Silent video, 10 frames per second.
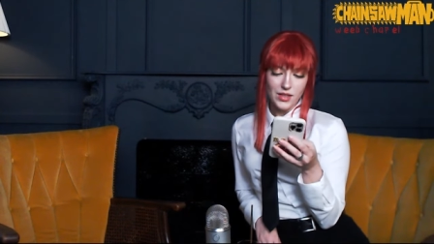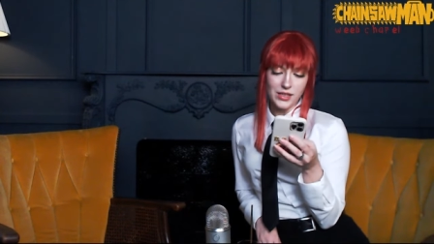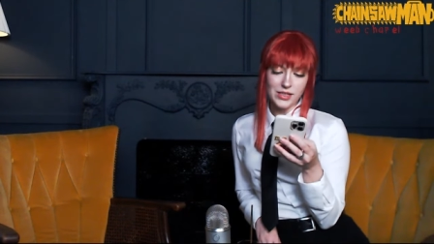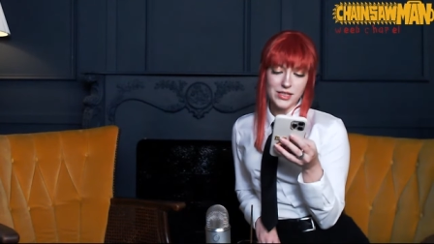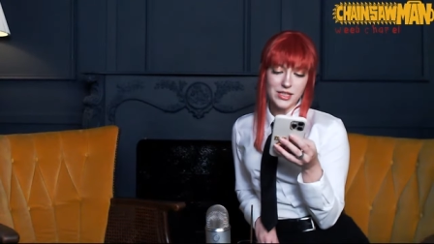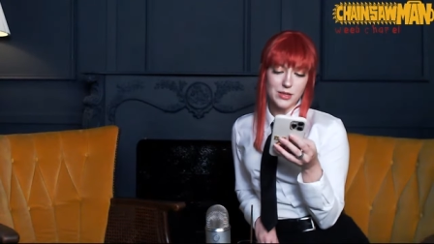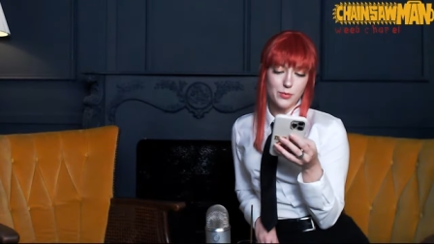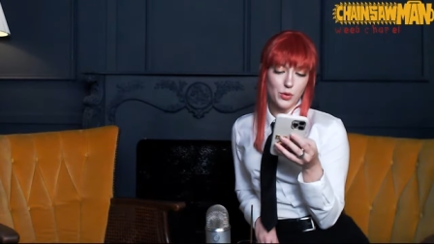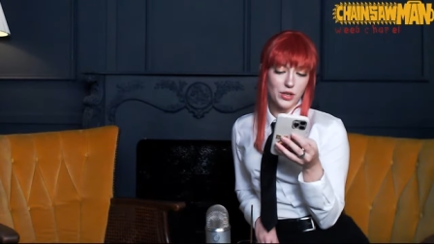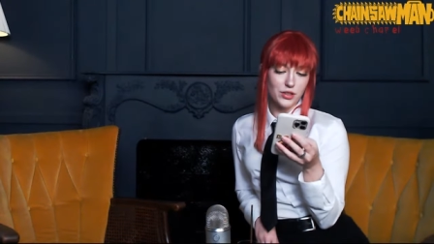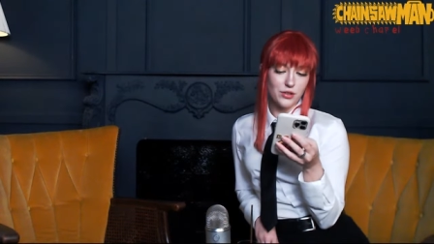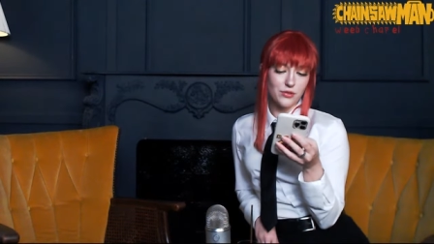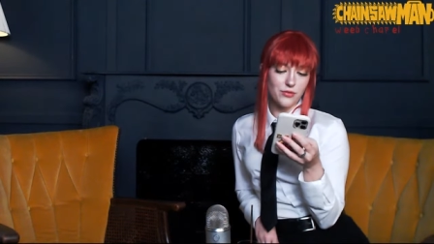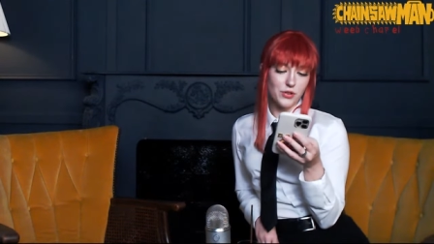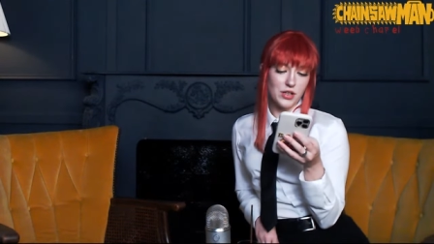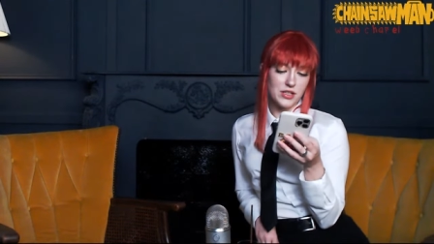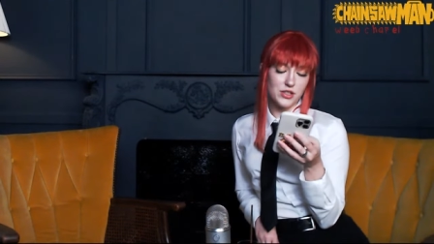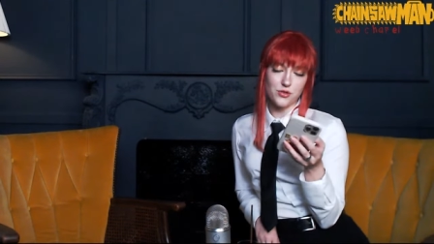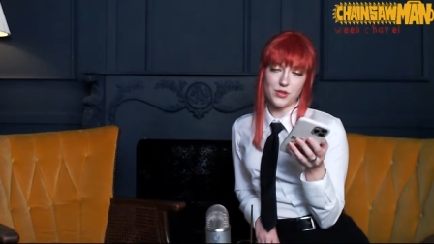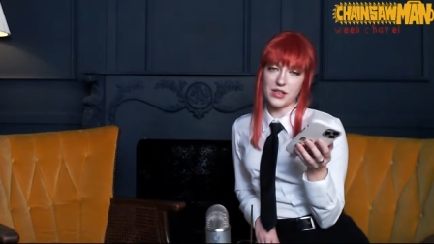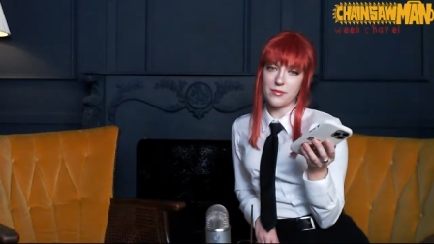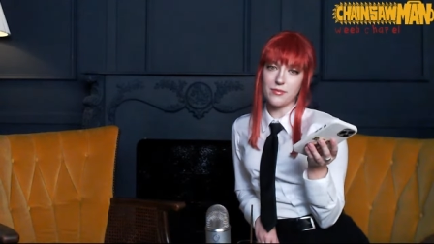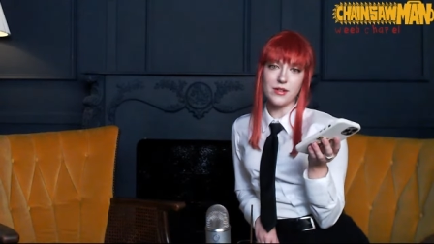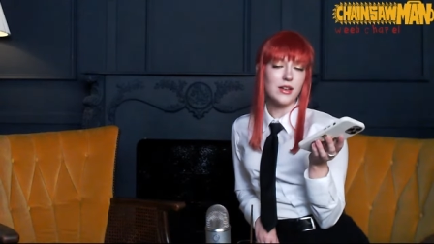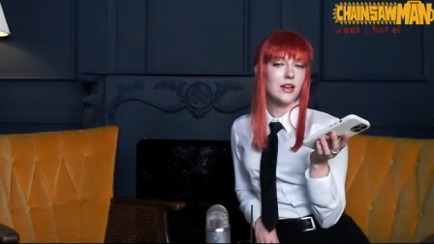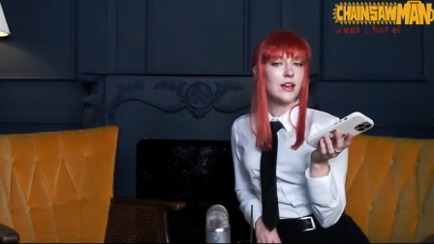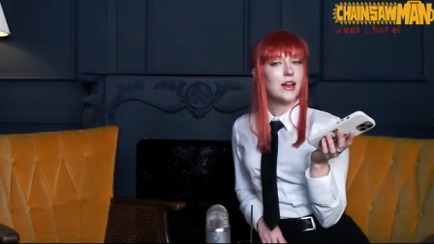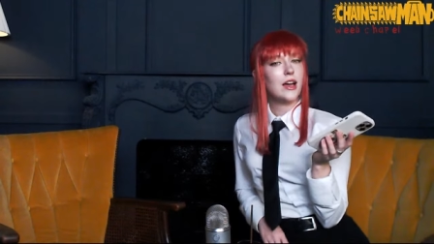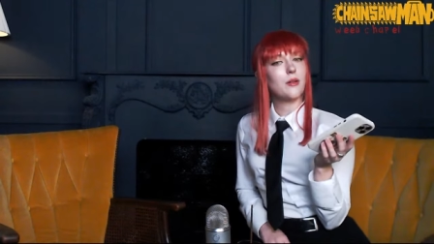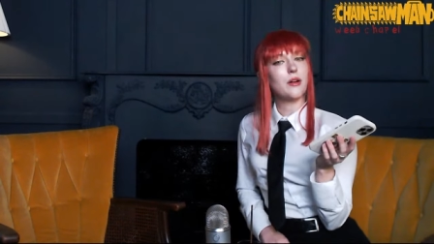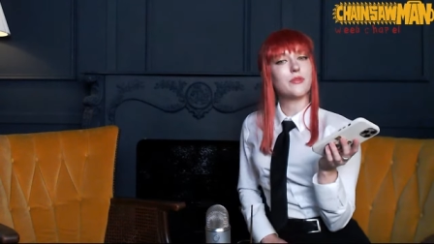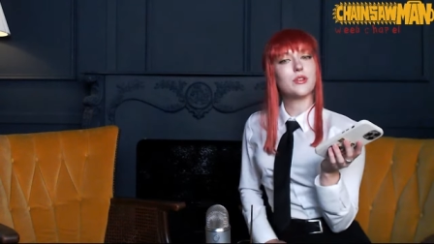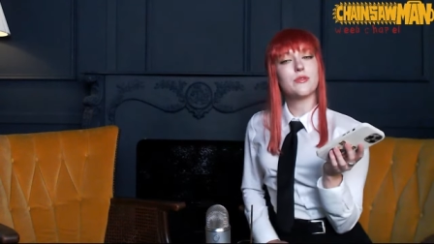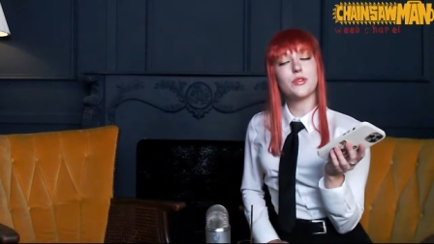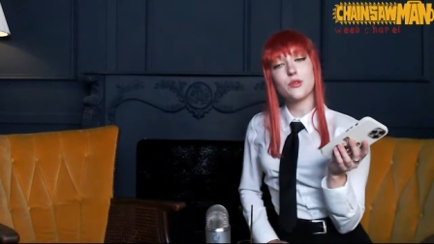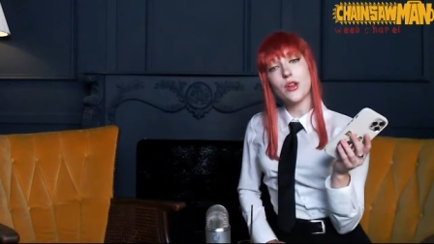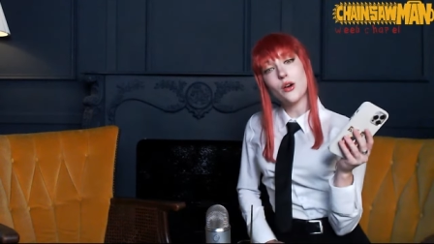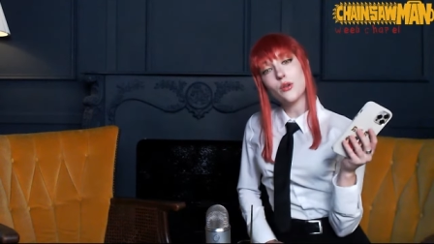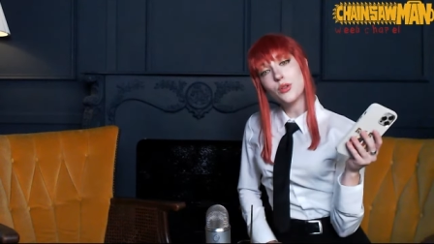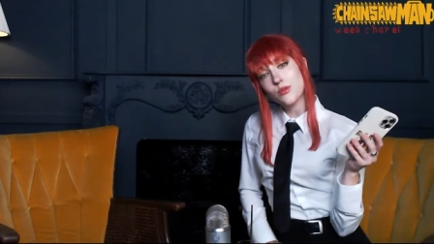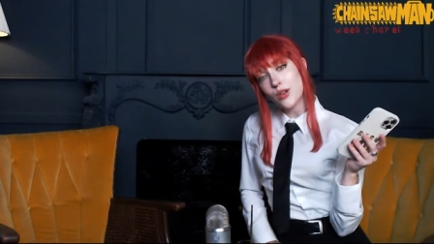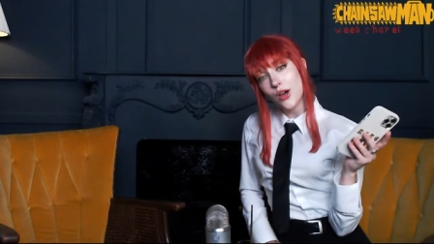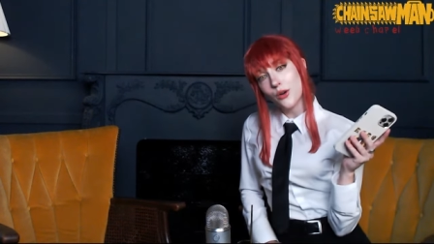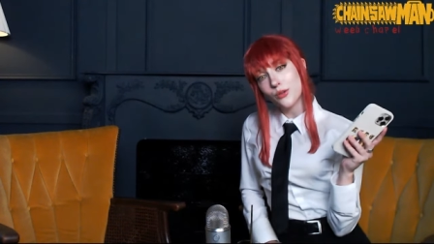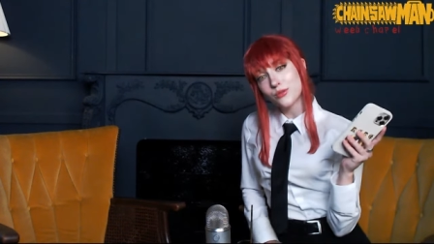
It is a spoiler-free stream. However, if you know, you know.